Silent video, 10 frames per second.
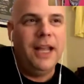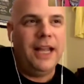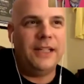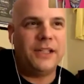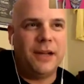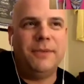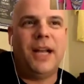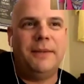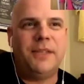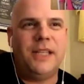and
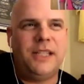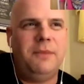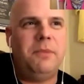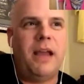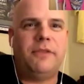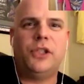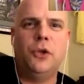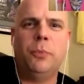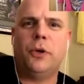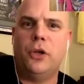sometimes they seem to have
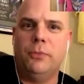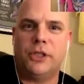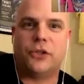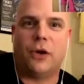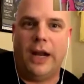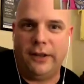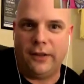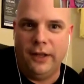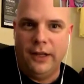superhuman strength.